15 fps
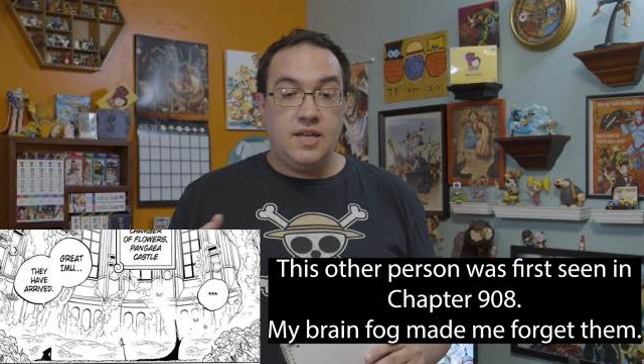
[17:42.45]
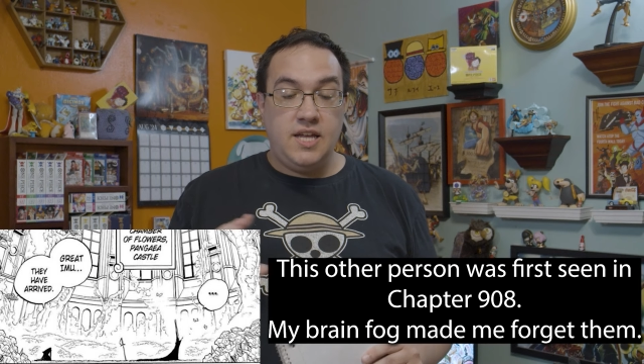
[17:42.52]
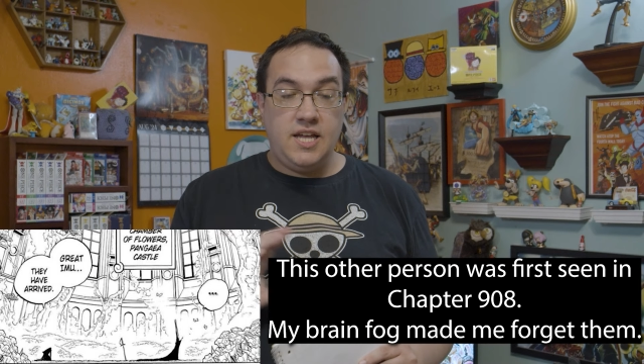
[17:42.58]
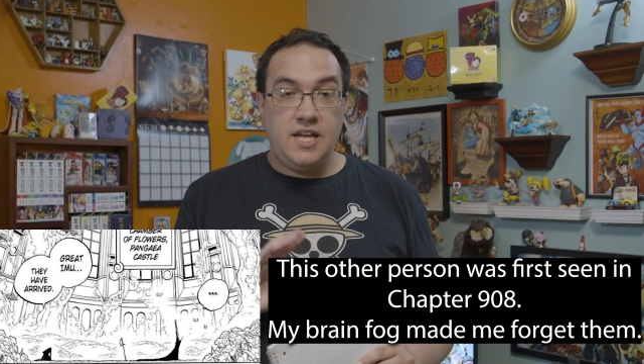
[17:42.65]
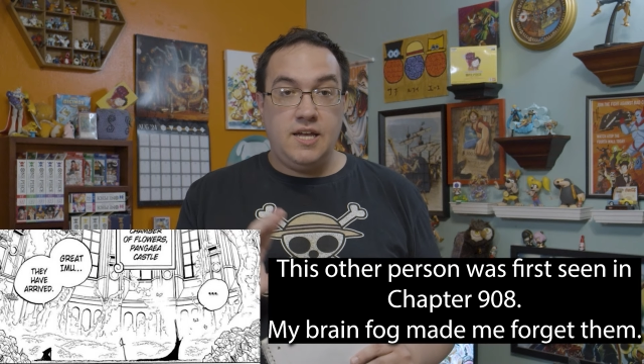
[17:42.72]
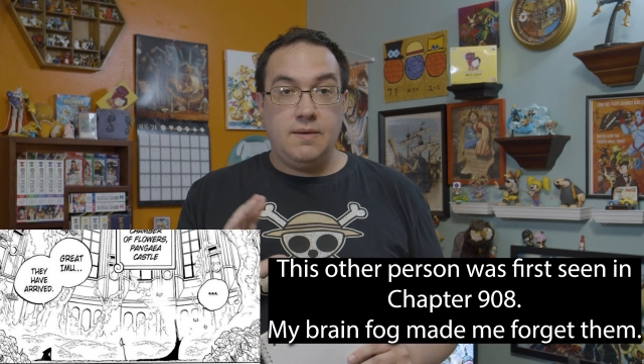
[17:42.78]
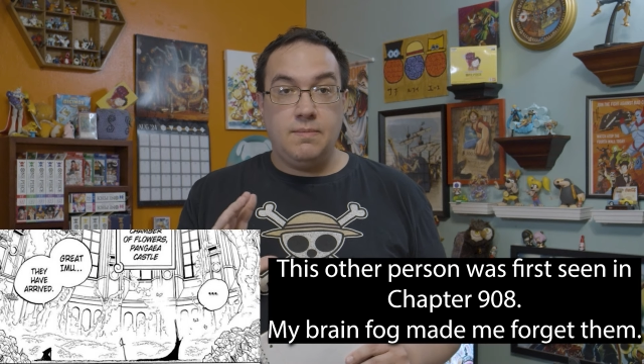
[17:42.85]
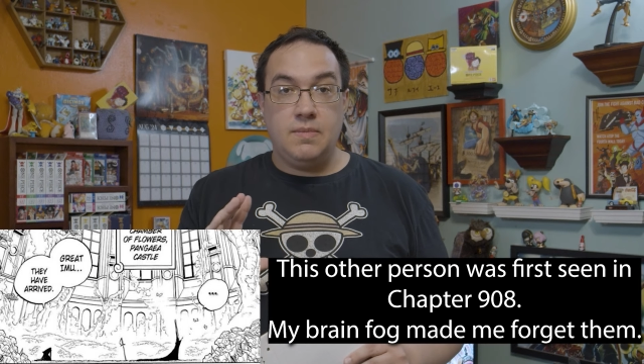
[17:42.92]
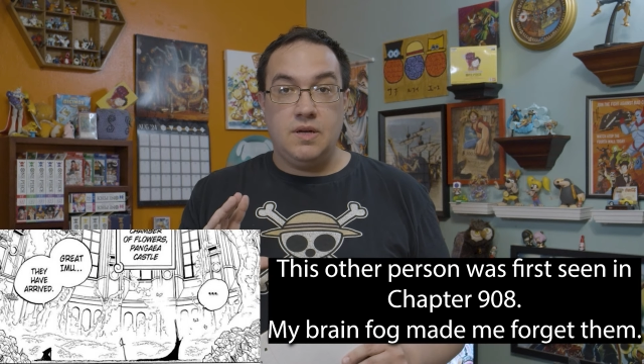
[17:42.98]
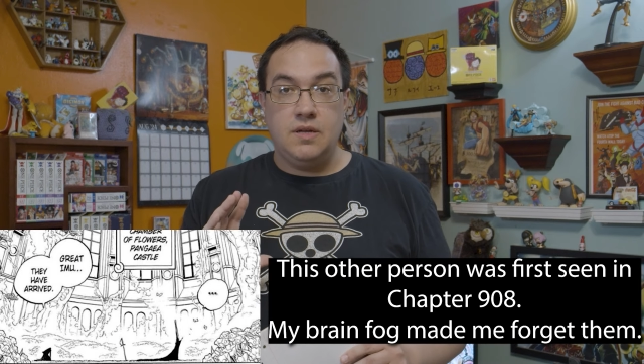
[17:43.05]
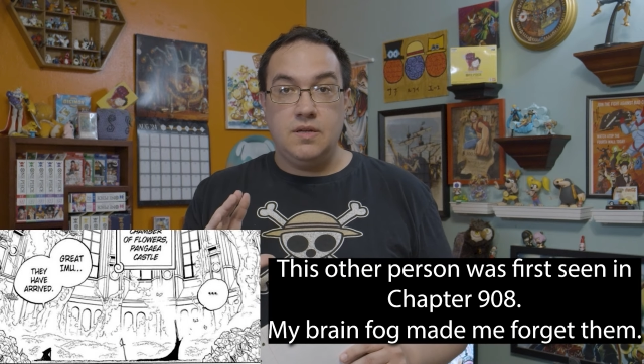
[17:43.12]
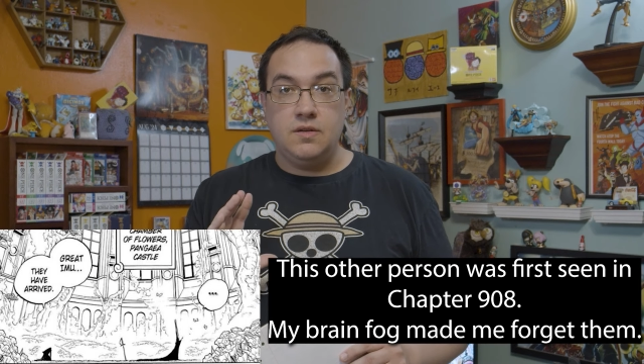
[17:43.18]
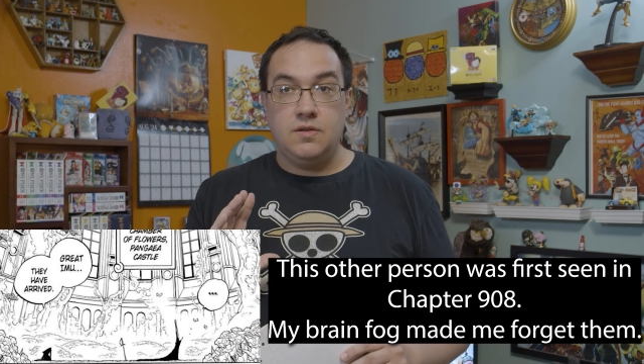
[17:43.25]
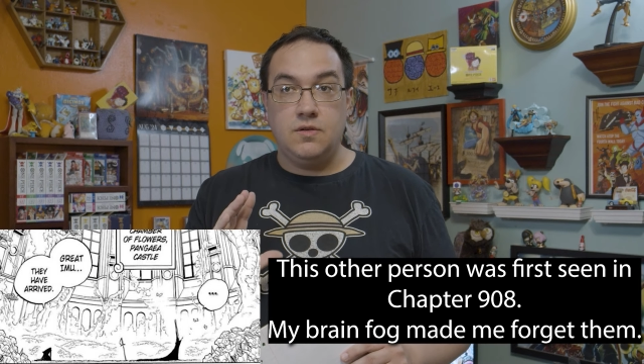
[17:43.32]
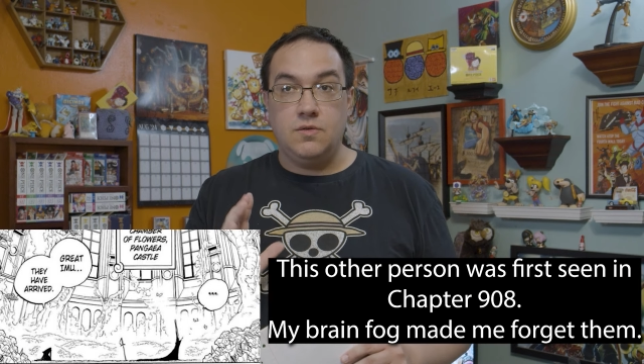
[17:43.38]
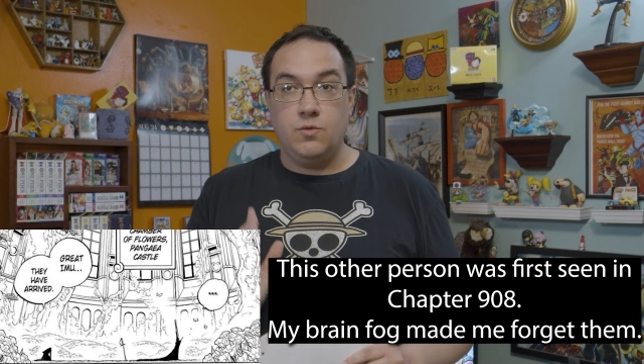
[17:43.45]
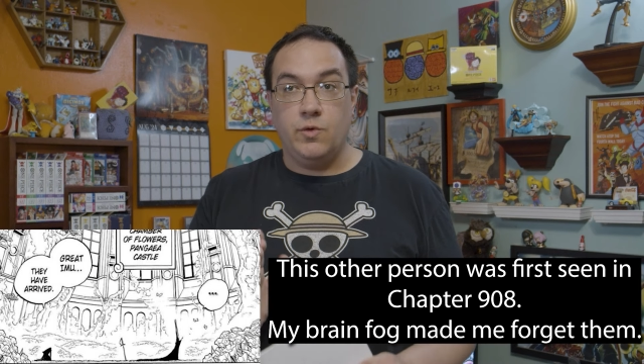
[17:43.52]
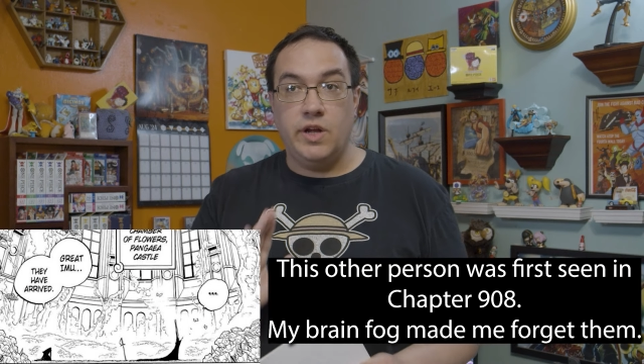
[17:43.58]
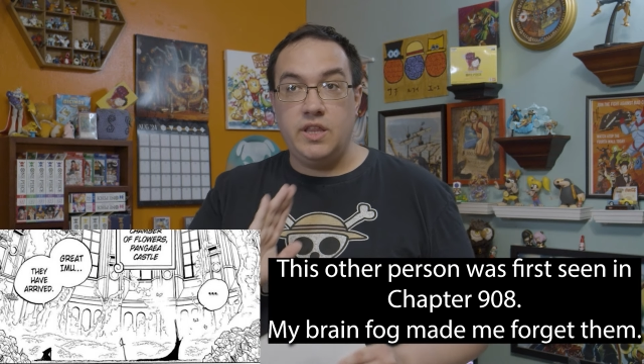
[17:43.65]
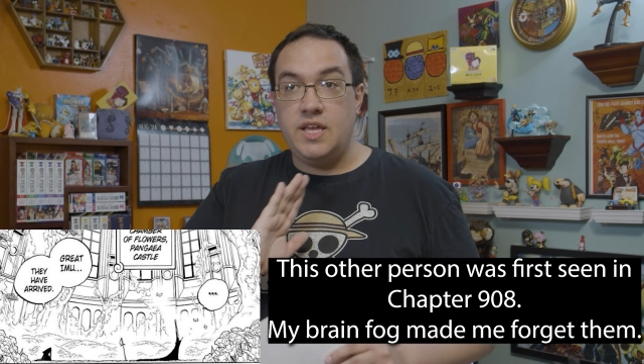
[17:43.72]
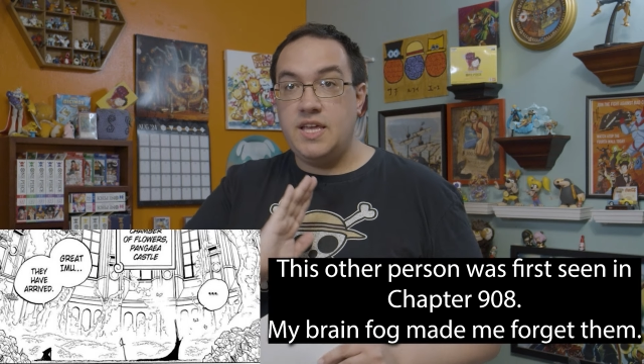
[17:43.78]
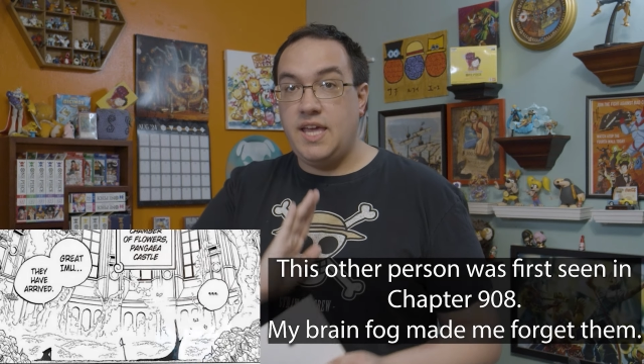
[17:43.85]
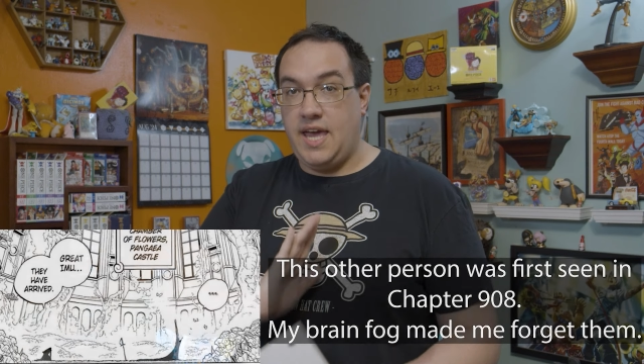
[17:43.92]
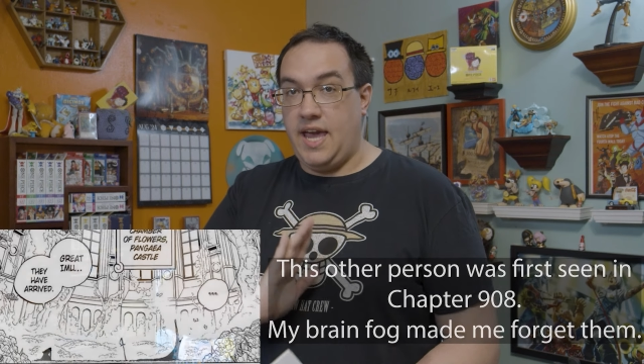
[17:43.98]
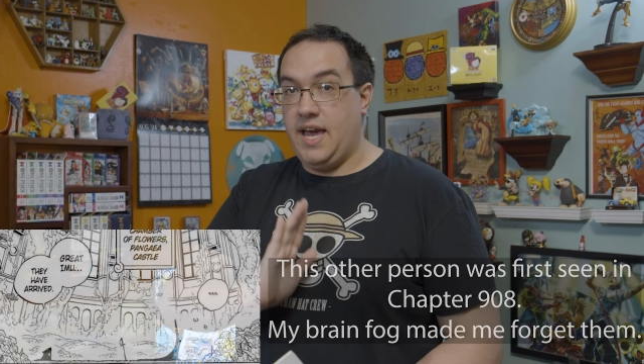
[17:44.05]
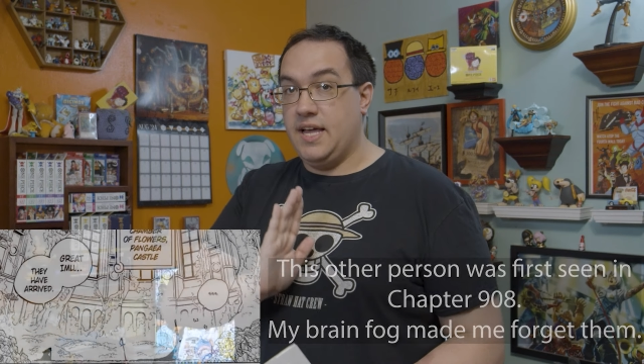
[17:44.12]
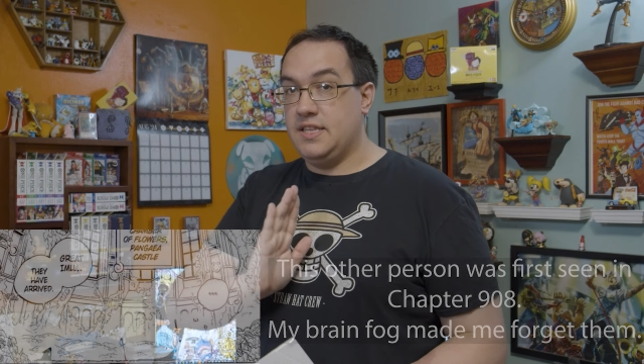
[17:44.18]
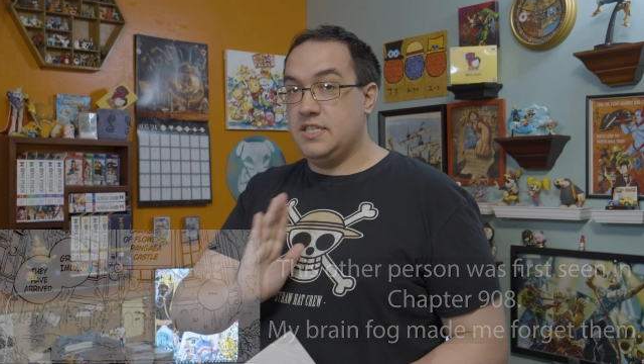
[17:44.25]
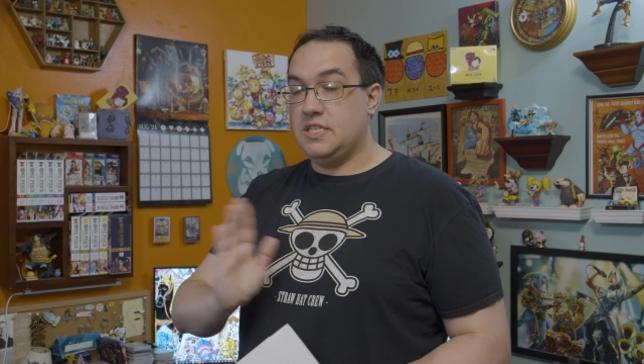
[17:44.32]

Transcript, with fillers: eam really can